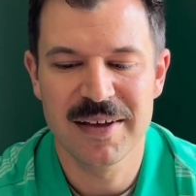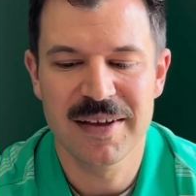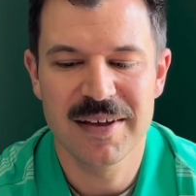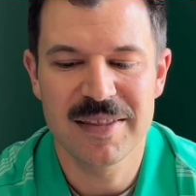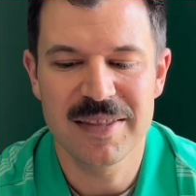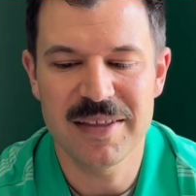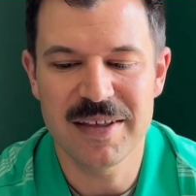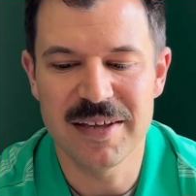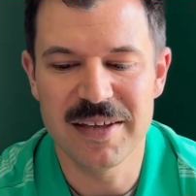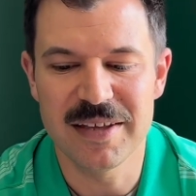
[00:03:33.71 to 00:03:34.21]

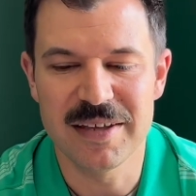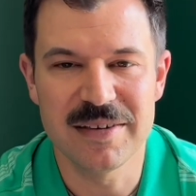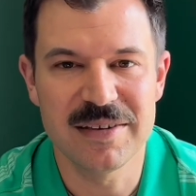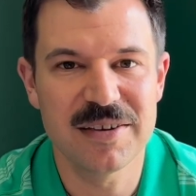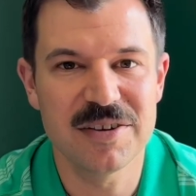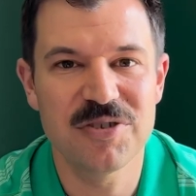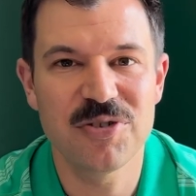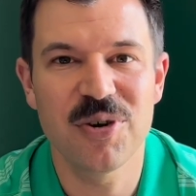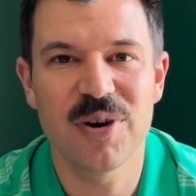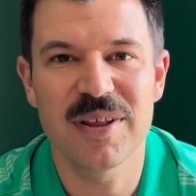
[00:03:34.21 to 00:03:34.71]
The
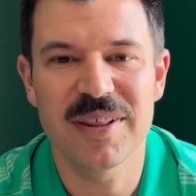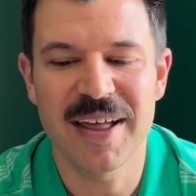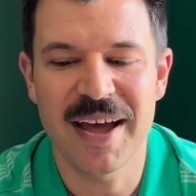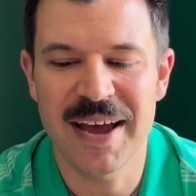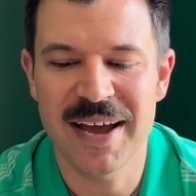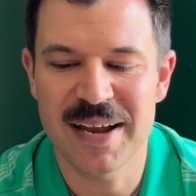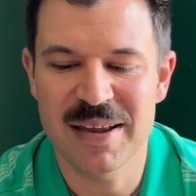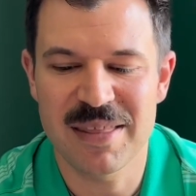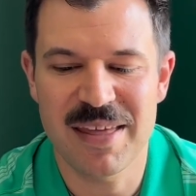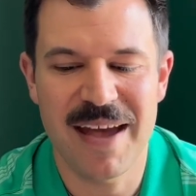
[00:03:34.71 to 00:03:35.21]
Detroit
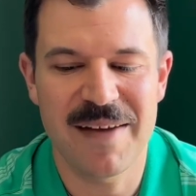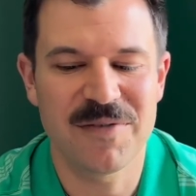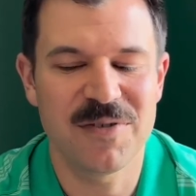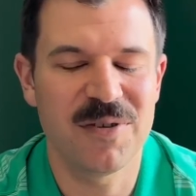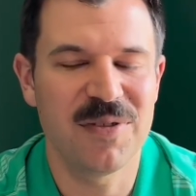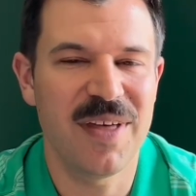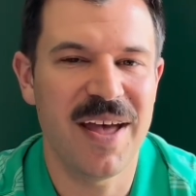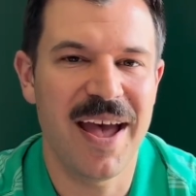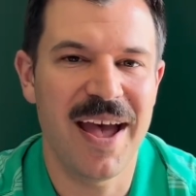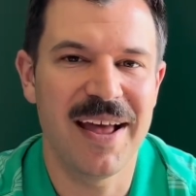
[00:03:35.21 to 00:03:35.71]
Lions after
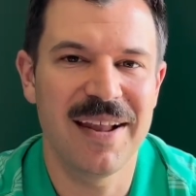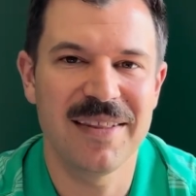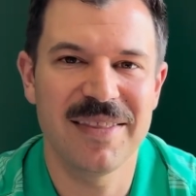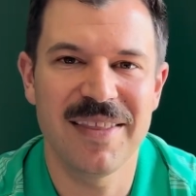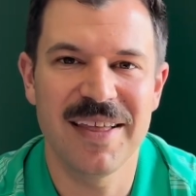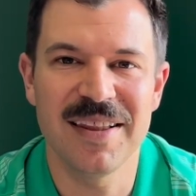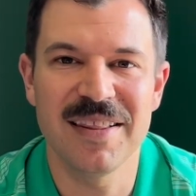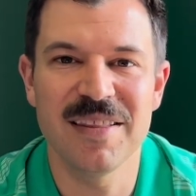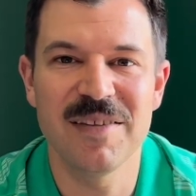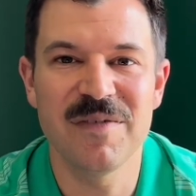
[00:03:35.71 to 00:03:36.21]
that,
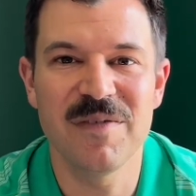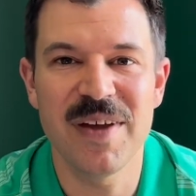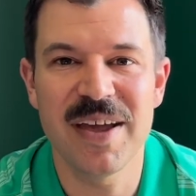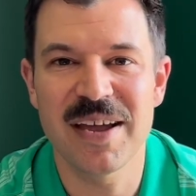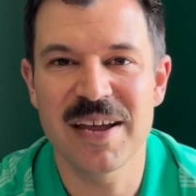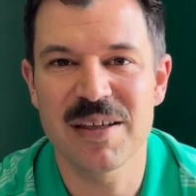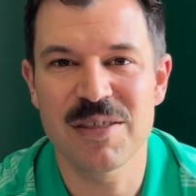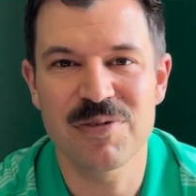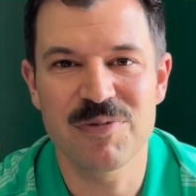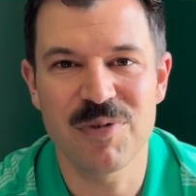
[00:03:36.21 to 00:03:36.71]
then the
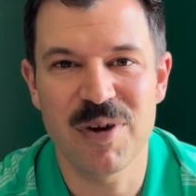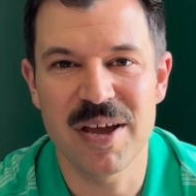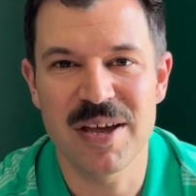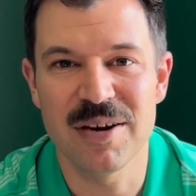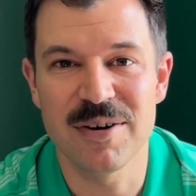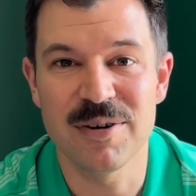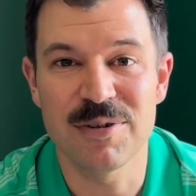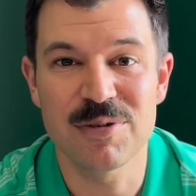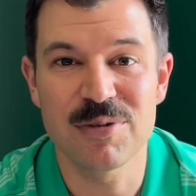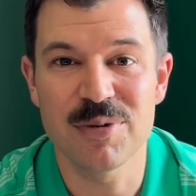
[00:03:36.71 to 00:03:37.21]
Vegas
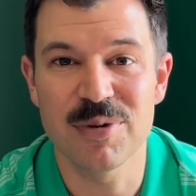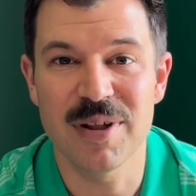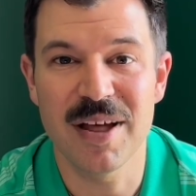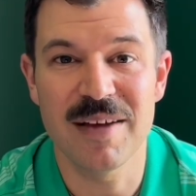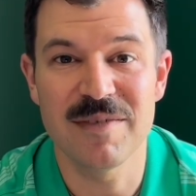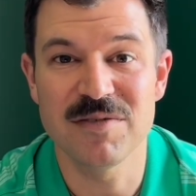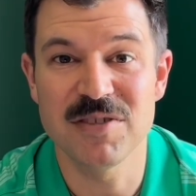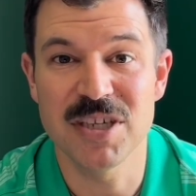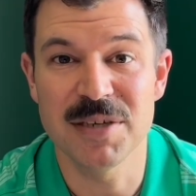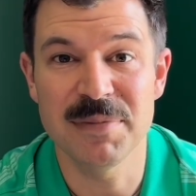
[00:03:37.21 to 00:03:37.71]
Raiders, you'll
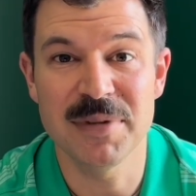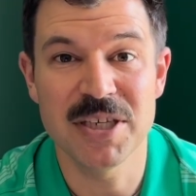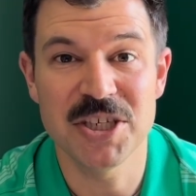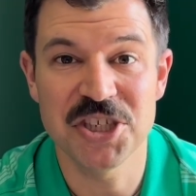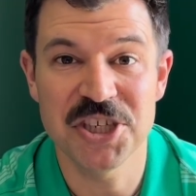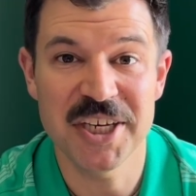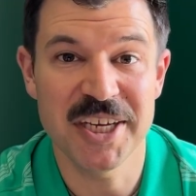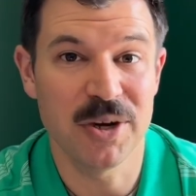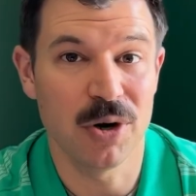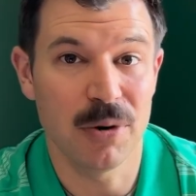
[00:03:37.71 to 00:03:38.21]
have Jimmy
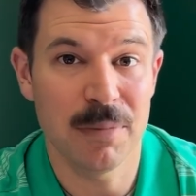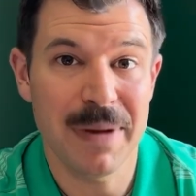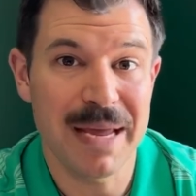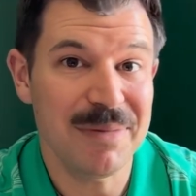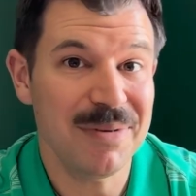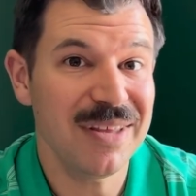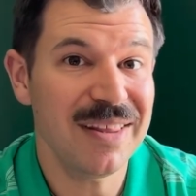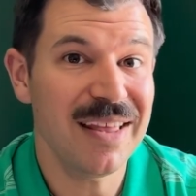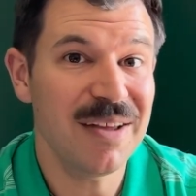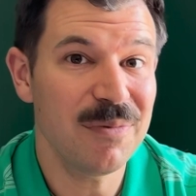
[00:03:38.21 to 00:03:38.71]
G, or
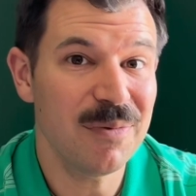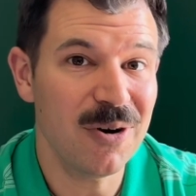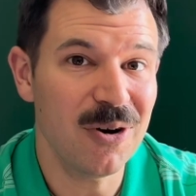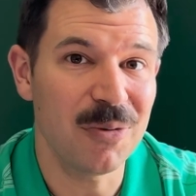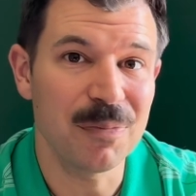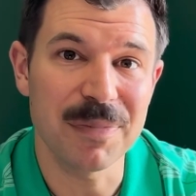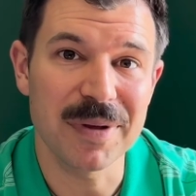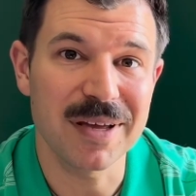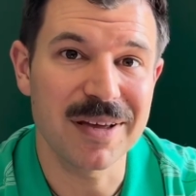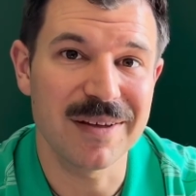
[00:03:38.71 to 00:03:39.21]
maybe they won't
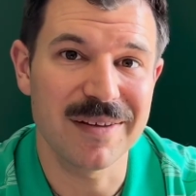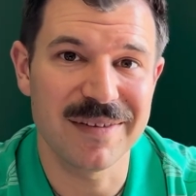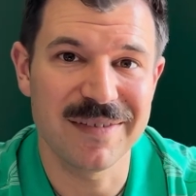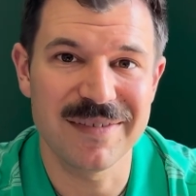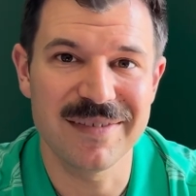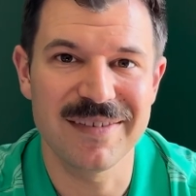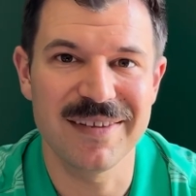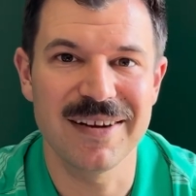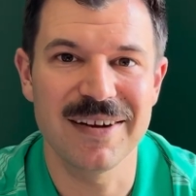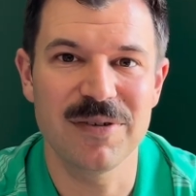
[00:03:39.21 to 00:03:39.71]

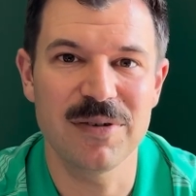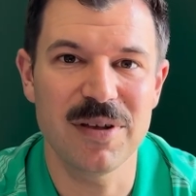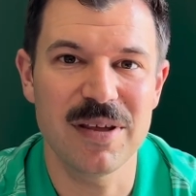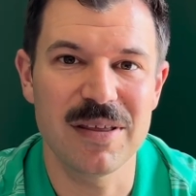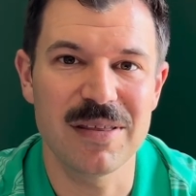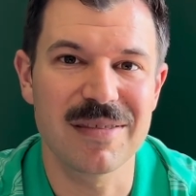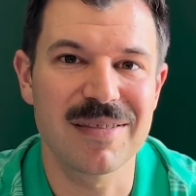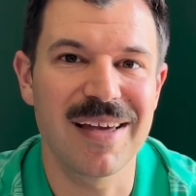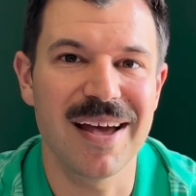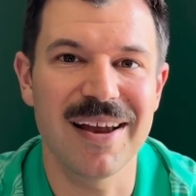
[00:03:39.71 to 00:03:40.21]
because, you know,
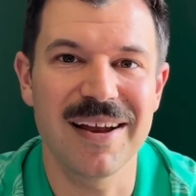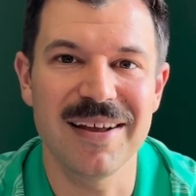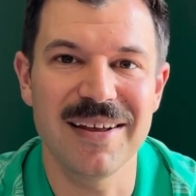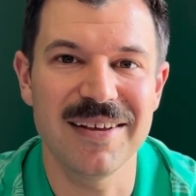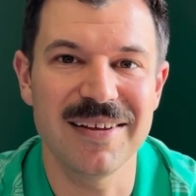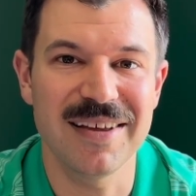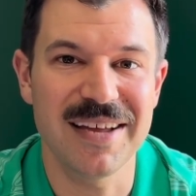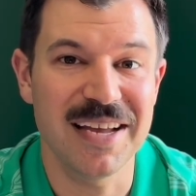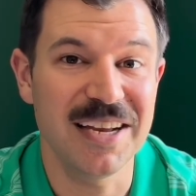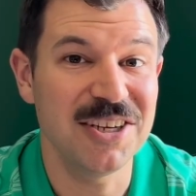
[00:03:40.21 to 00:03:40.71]
he's got an
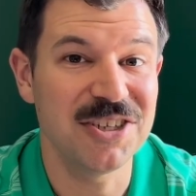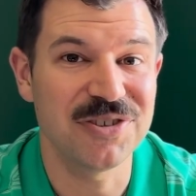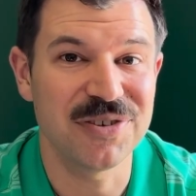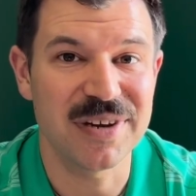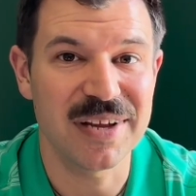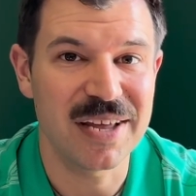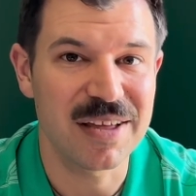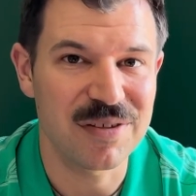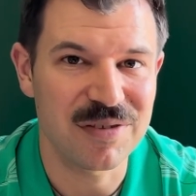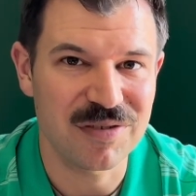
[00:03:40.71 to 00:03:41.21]
injury
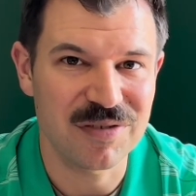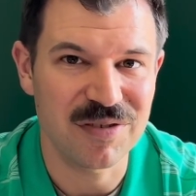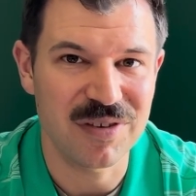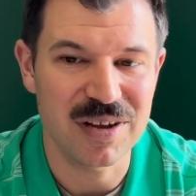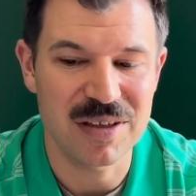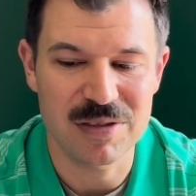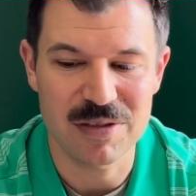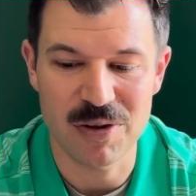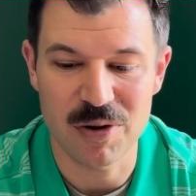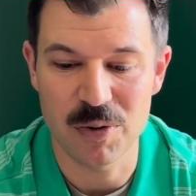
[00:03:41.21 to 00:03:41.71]
history.
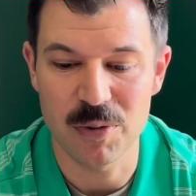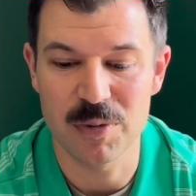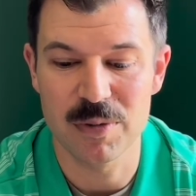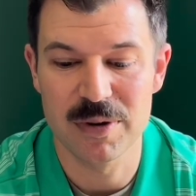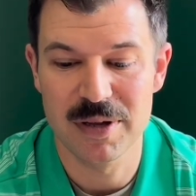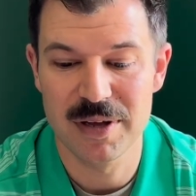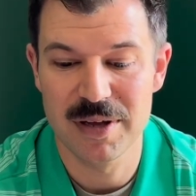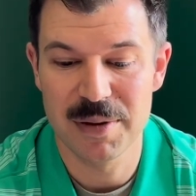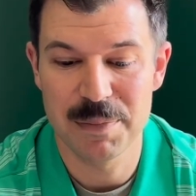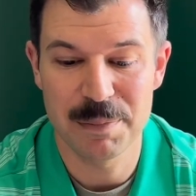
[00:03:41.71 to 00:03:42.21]
So
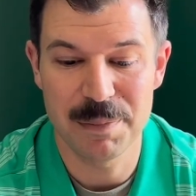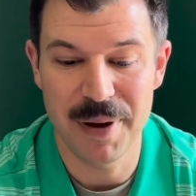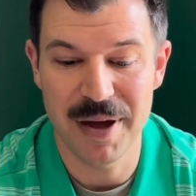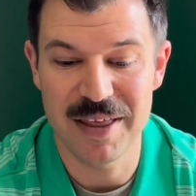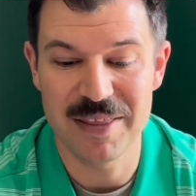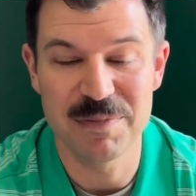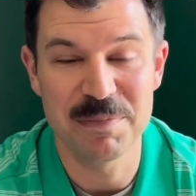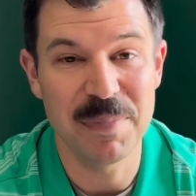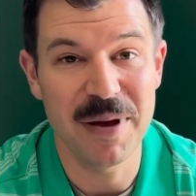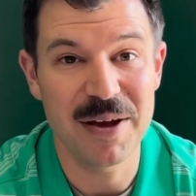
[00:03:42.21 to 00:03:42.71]

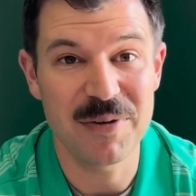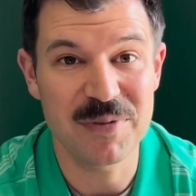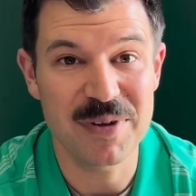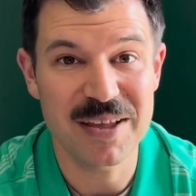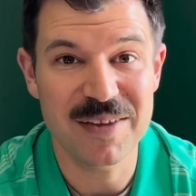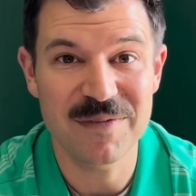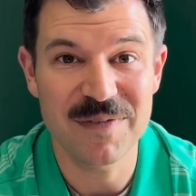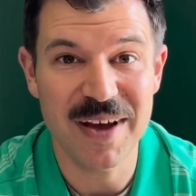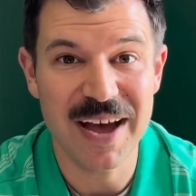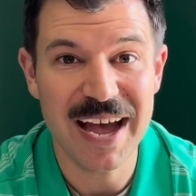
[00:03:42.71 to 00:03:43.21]
by week
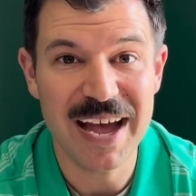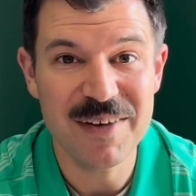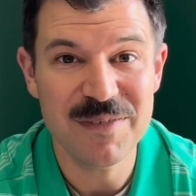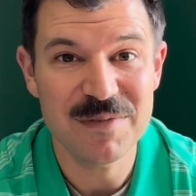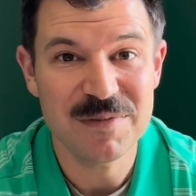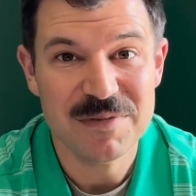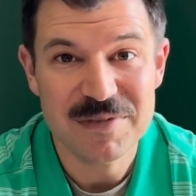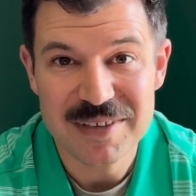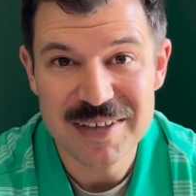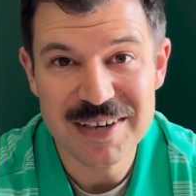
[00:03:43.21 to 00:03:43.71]
five,
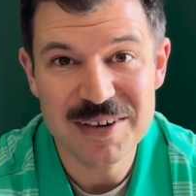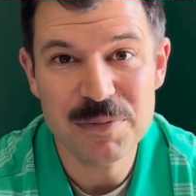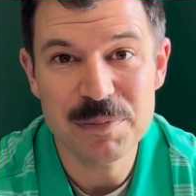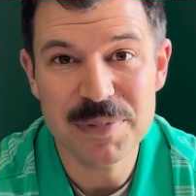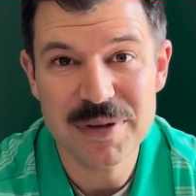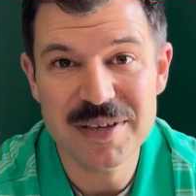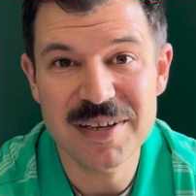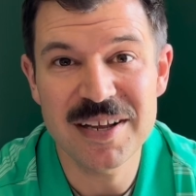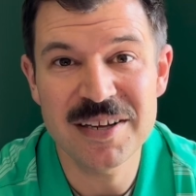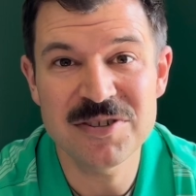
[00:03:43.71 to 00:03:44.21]
you know,
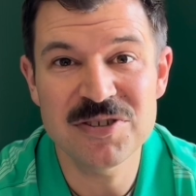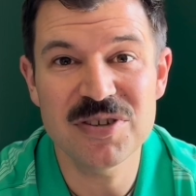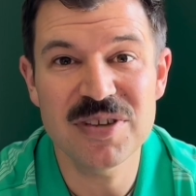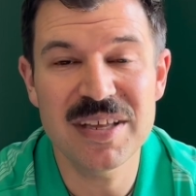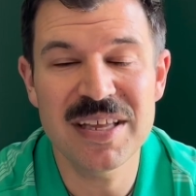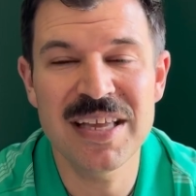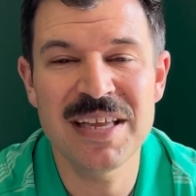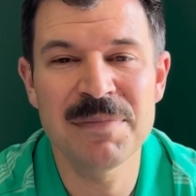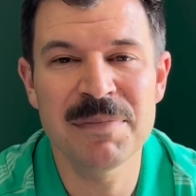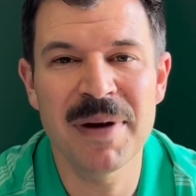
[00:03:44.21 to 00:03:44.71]
potentially
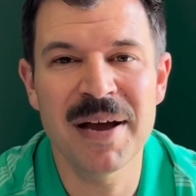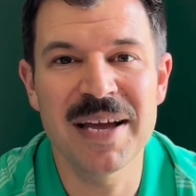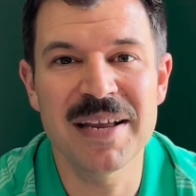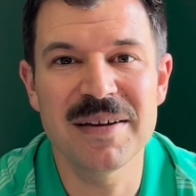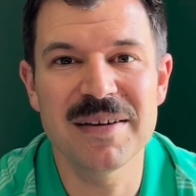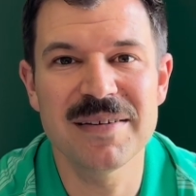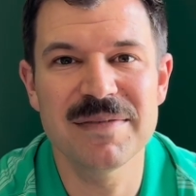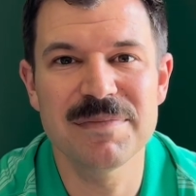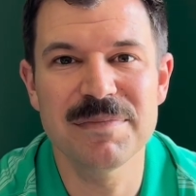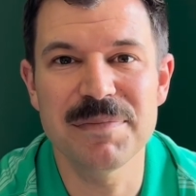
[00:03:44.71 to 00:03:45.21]
he might
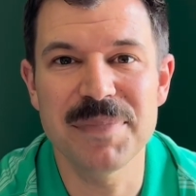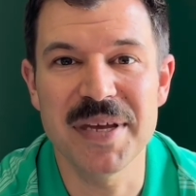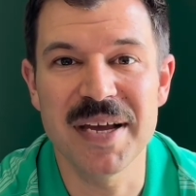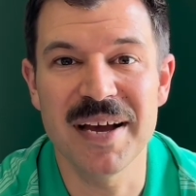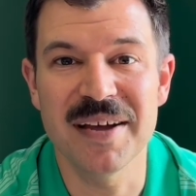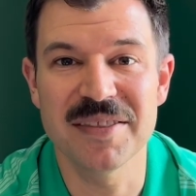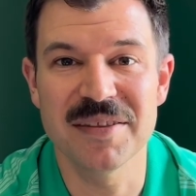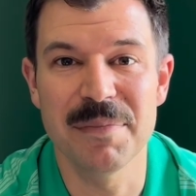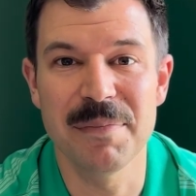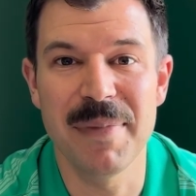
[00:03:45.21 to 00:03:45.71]
be
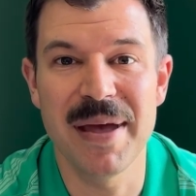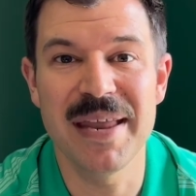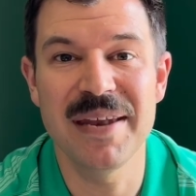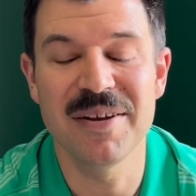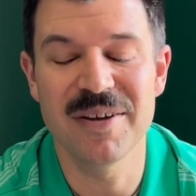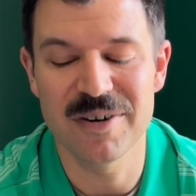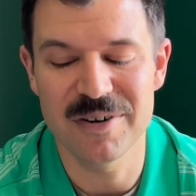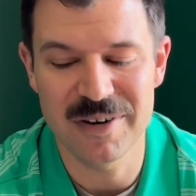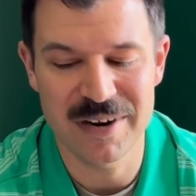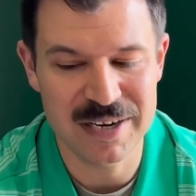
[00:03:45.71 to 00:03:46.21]
on the mend
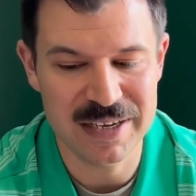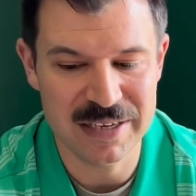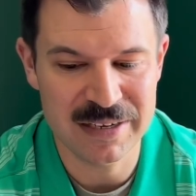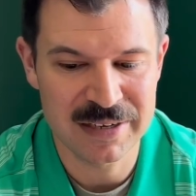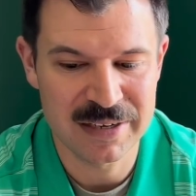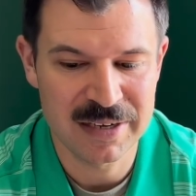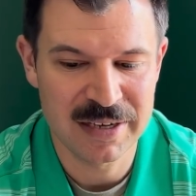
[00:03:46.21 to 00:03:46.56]
already.